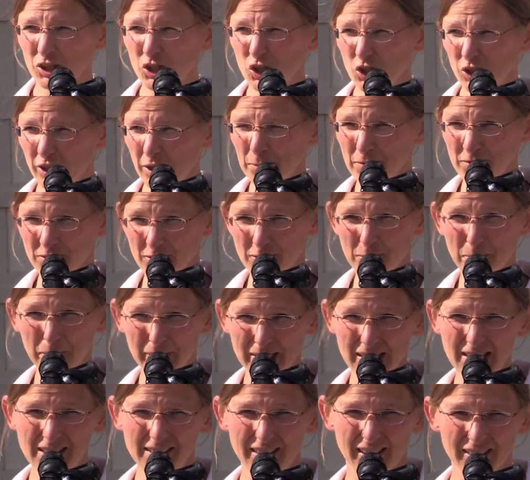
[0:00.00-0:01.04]
through the most
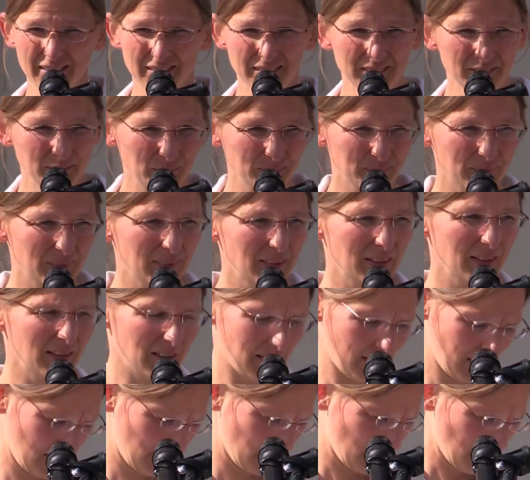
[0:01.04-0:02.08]
terrible reports
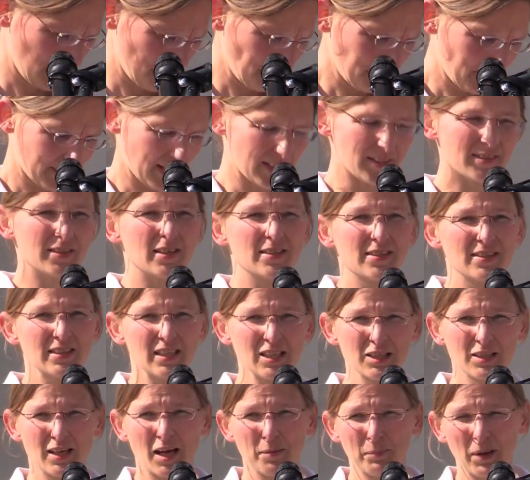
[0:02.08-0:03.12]
that you
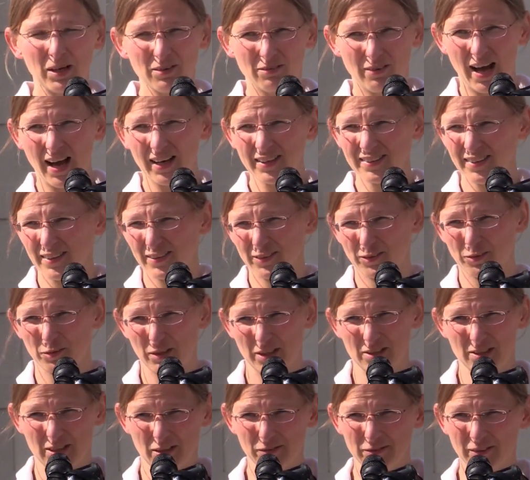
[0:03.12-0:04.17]
won't even dare
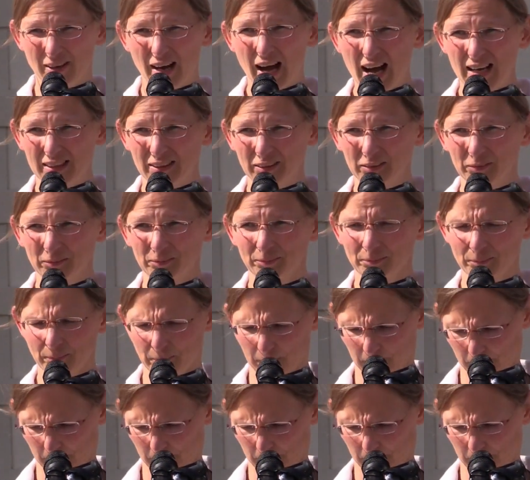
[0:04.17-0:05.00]
to ask yourself if it